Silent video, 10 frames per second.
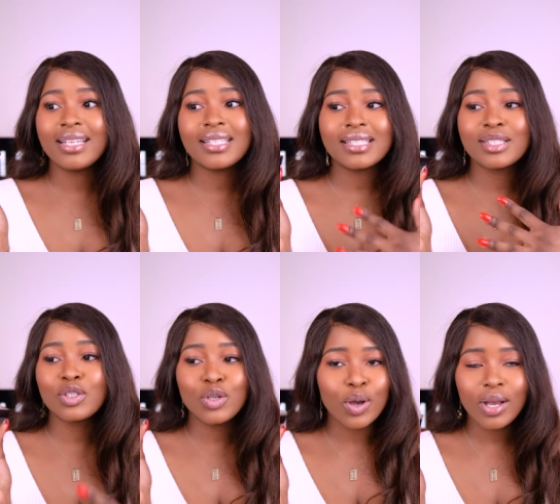This is
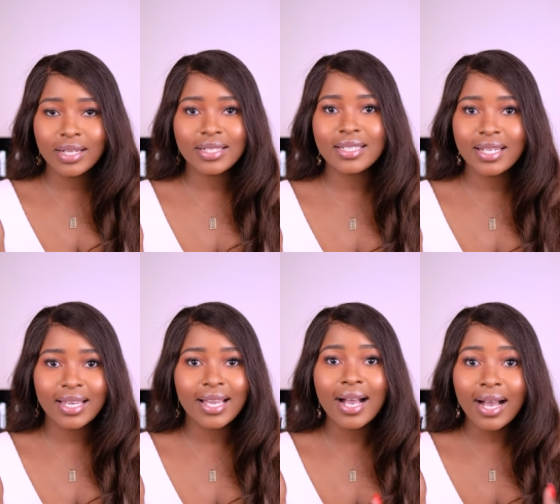not
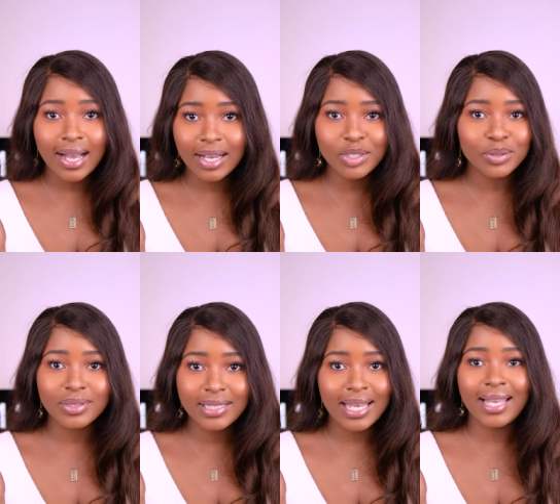a
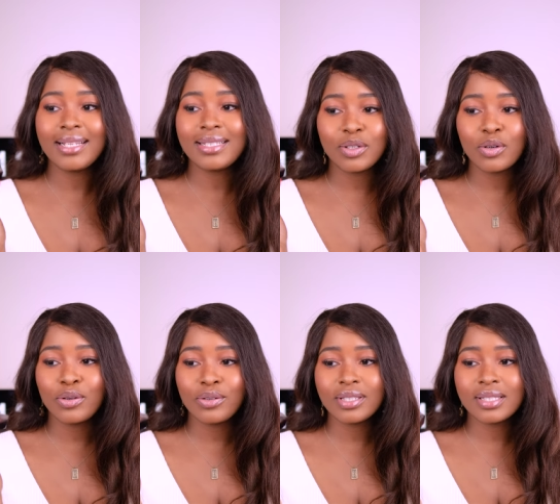casual date, you
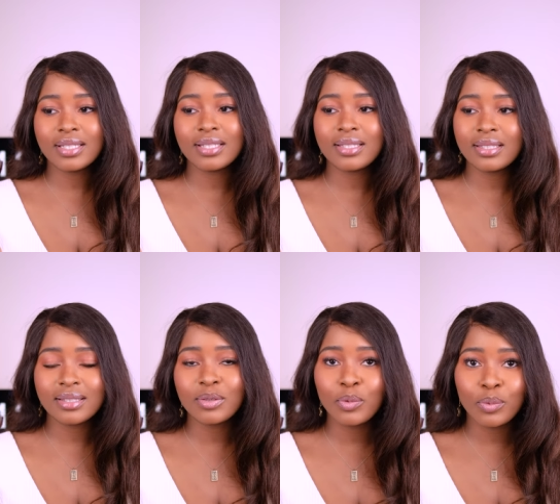know, this is,